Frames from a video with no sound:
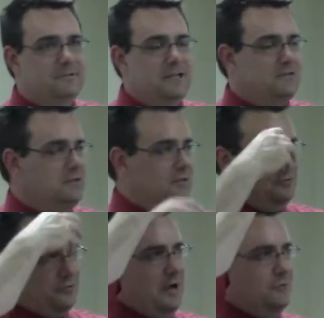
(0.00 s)
That's
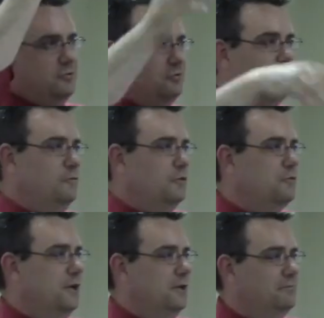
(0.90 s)
the crown jewel of the
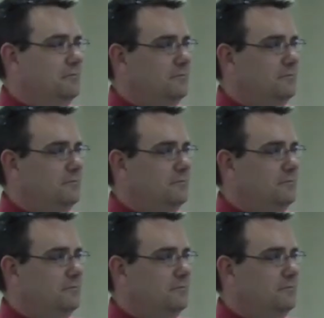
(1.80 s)
queen.